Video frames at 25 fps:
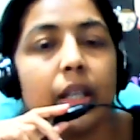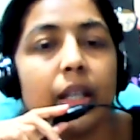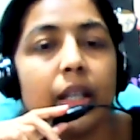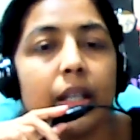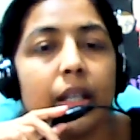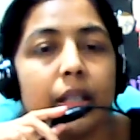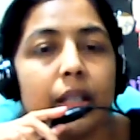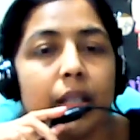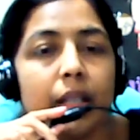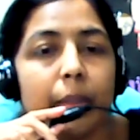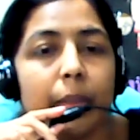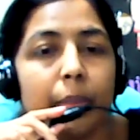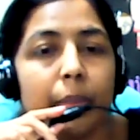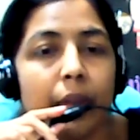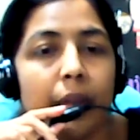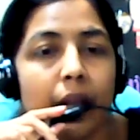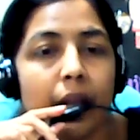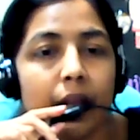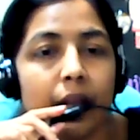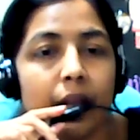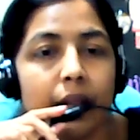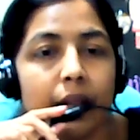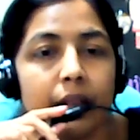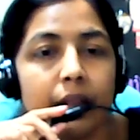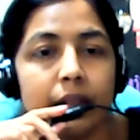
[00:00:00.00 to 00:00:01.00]
In the
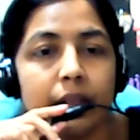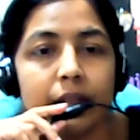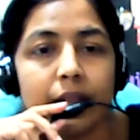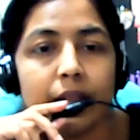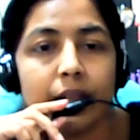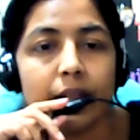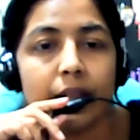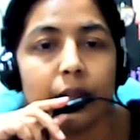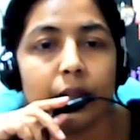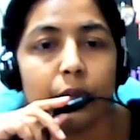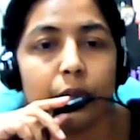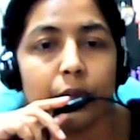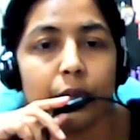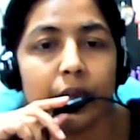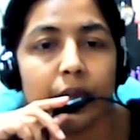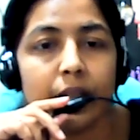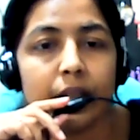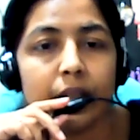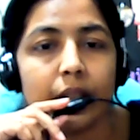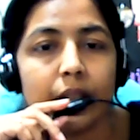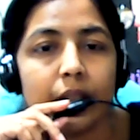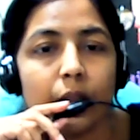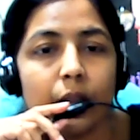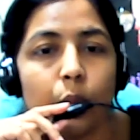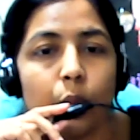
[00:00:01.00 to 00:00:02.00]
plant with
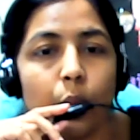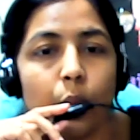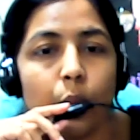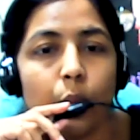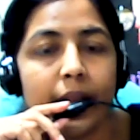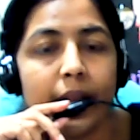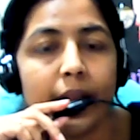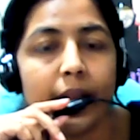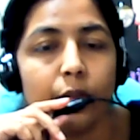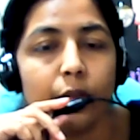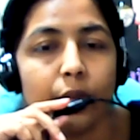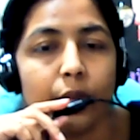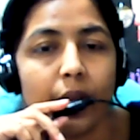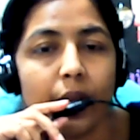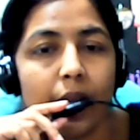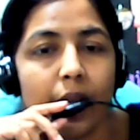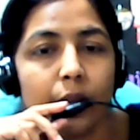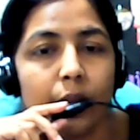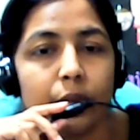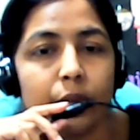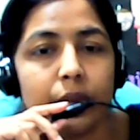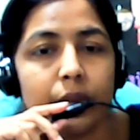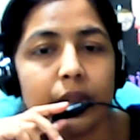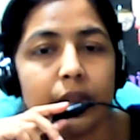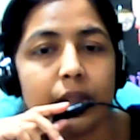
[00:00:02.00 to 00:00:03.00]
the white
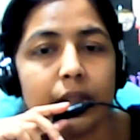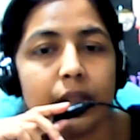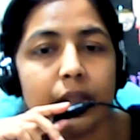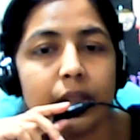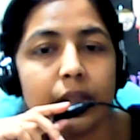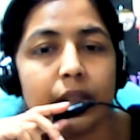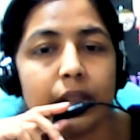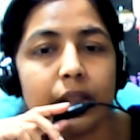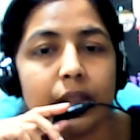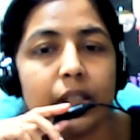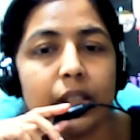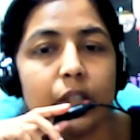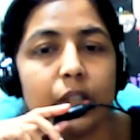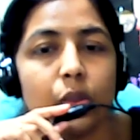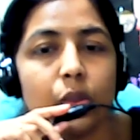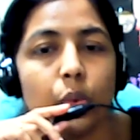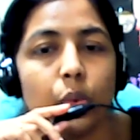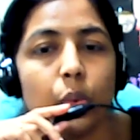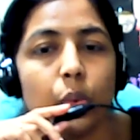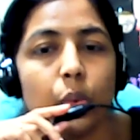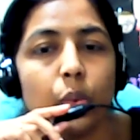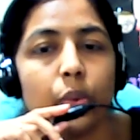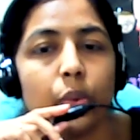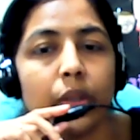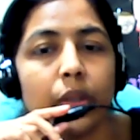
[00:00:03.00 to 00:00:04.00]
flower, the seed
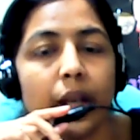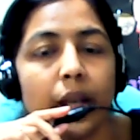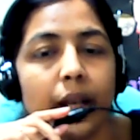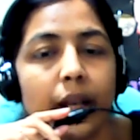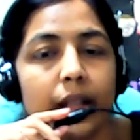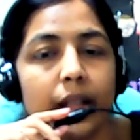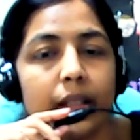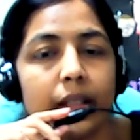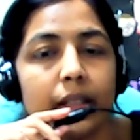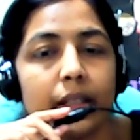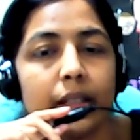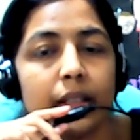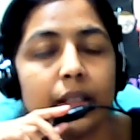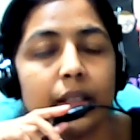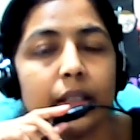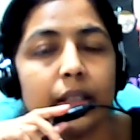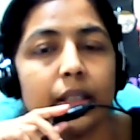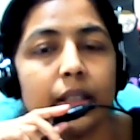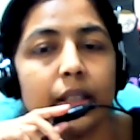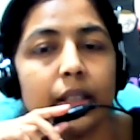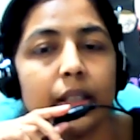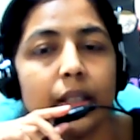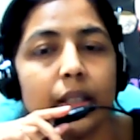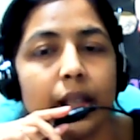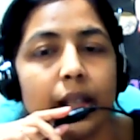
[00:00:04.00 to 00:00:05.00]
coat and the
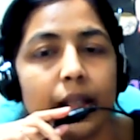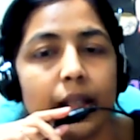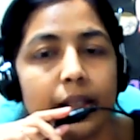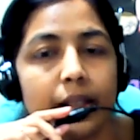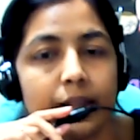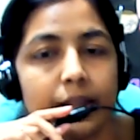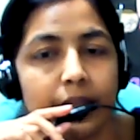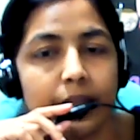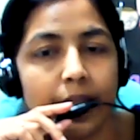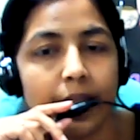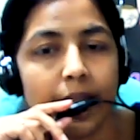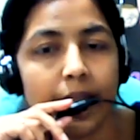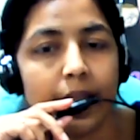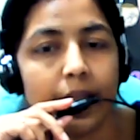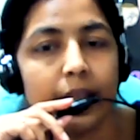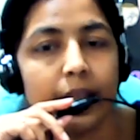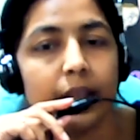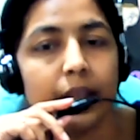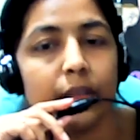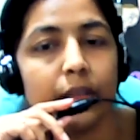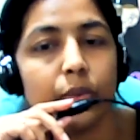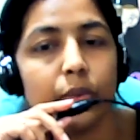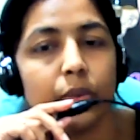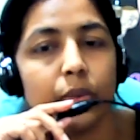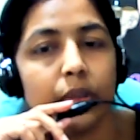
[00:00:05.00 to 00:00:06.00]
exile
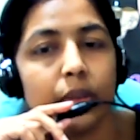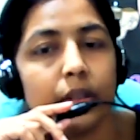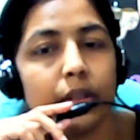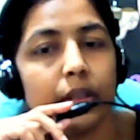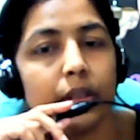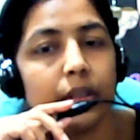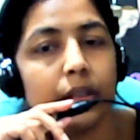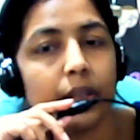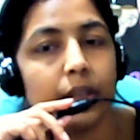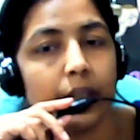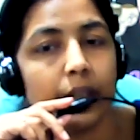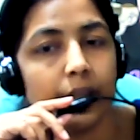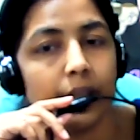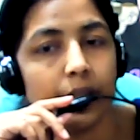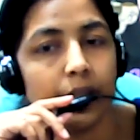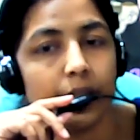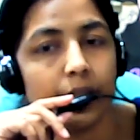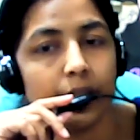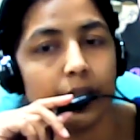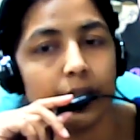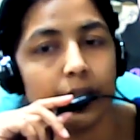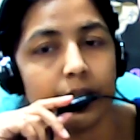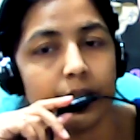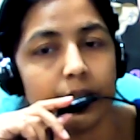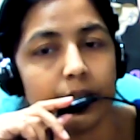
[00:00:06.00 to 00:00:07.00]
were
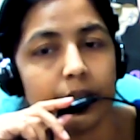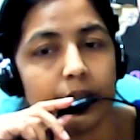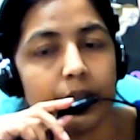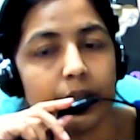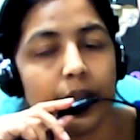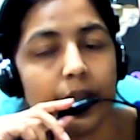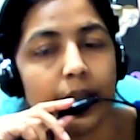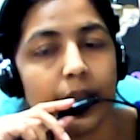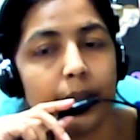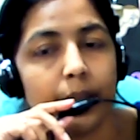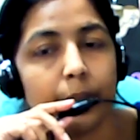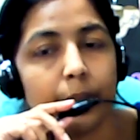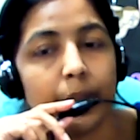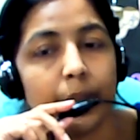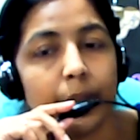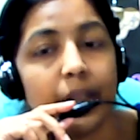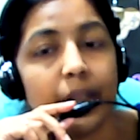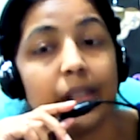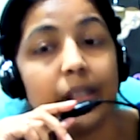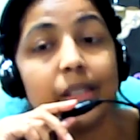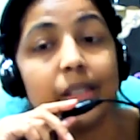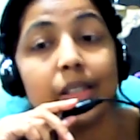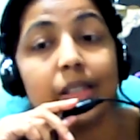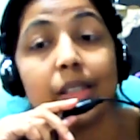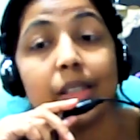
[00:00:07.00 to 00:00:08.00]
colorless. That
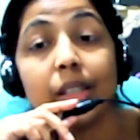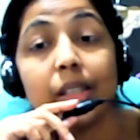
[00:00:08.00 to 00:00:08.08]
means